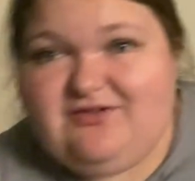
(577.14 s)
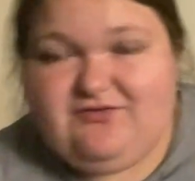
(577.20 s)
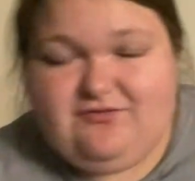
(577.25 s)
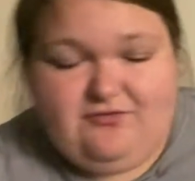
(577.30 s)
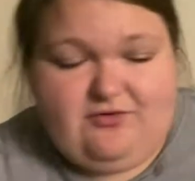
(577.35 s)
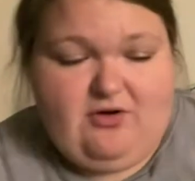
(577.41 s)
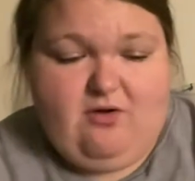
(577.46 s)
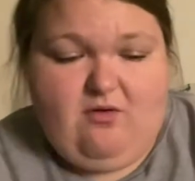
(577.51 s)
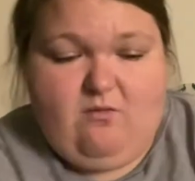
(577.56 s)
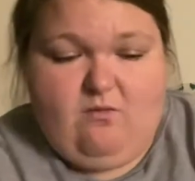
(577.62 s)
for
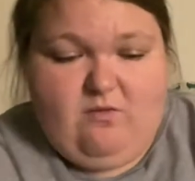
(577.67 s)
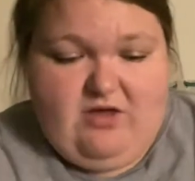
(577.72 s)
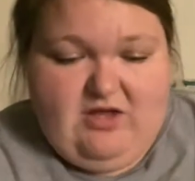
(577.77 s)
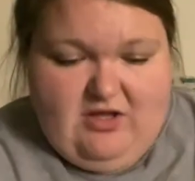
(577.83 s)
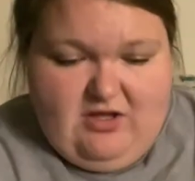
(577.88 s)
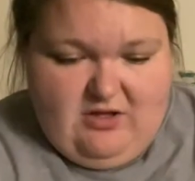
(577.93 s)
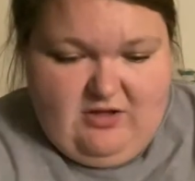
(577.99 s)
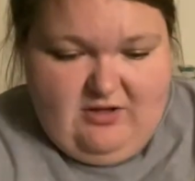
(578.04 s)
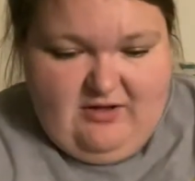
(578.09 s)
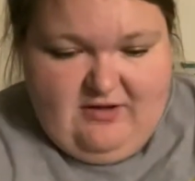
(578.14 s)
a week
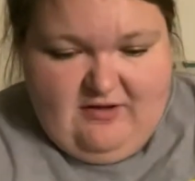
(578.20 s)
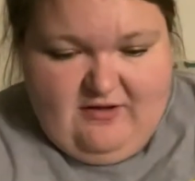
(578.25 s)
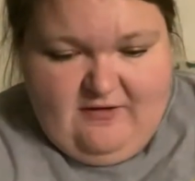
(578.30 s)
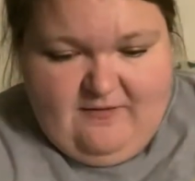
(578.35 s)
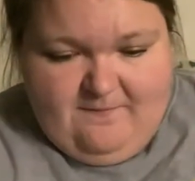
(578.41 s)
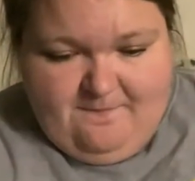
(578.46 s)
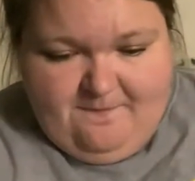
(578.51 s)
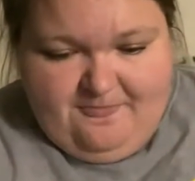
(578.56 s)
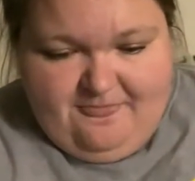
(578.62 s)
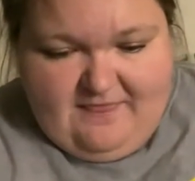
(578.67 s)

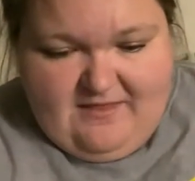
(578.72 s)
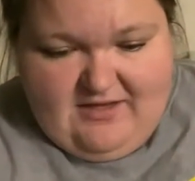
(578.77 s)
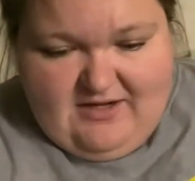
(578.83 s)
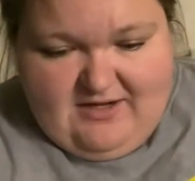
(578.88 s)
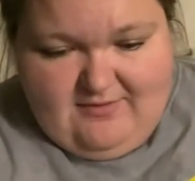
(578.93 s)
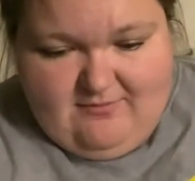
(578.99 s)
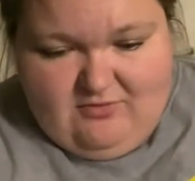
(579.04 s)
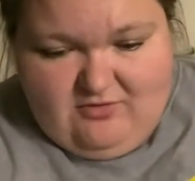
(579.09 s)
and I'm